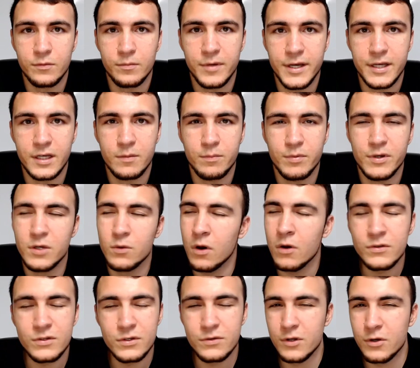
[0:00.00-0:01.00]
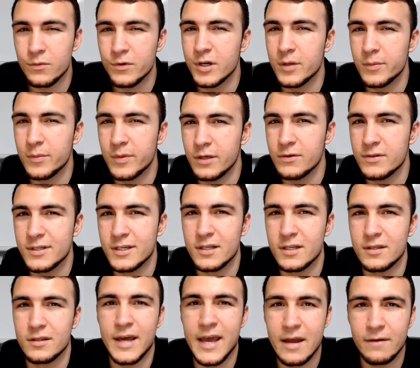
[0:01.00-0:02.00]
mic, but you also don't want to be
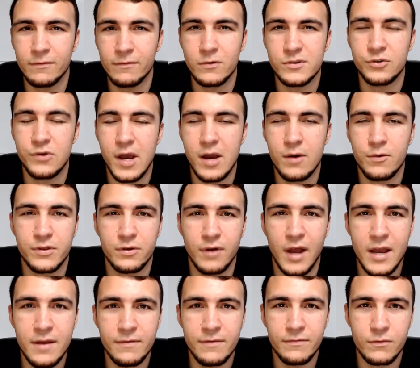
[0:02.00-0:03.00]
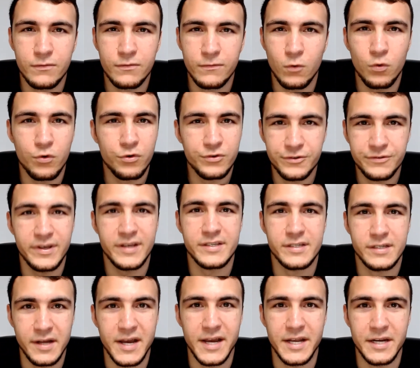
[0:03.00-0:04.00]
using the headphones you got with your iPhone 4 in
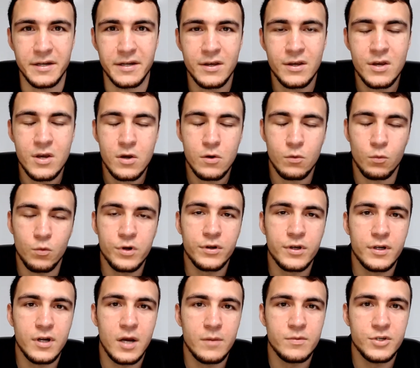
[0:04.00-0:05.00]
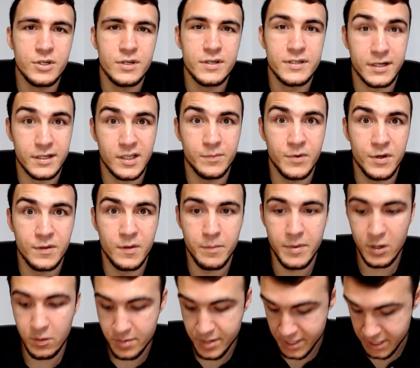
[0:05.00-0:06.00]
2009. One good option is a clip-on
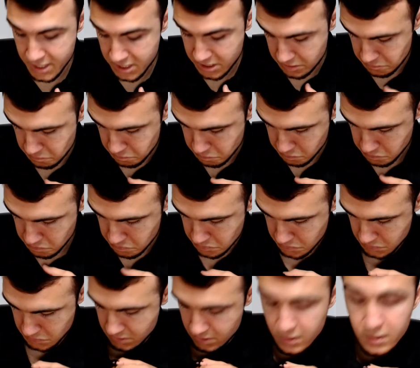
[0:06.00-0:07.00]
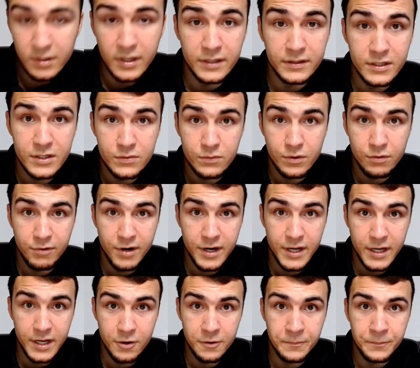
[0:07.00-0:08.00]
lapel mic, like this one
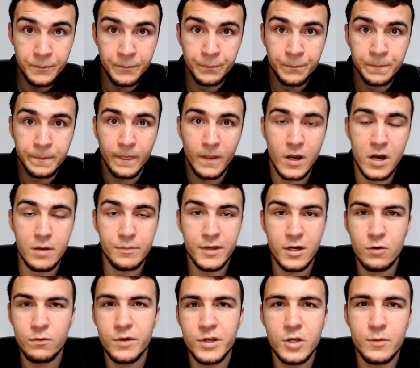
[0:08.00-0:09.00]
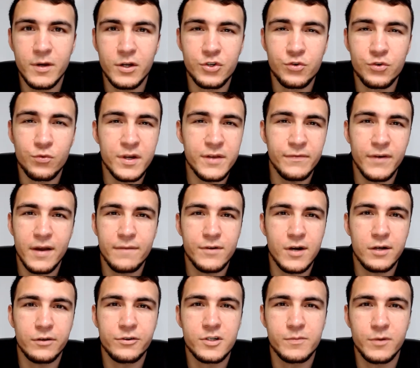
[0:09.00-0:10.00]
right here. That'll run you about
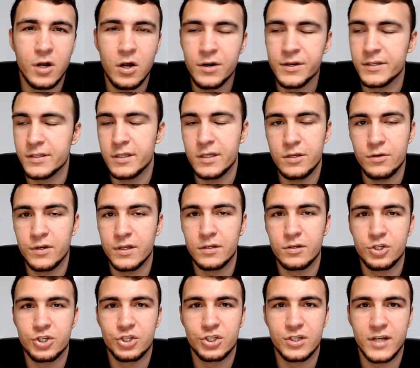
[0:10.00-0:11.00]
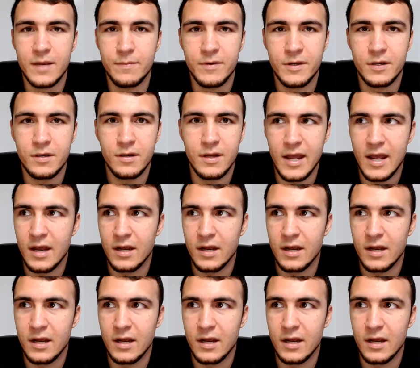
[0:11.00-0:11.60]
$25, but honestly you could just type in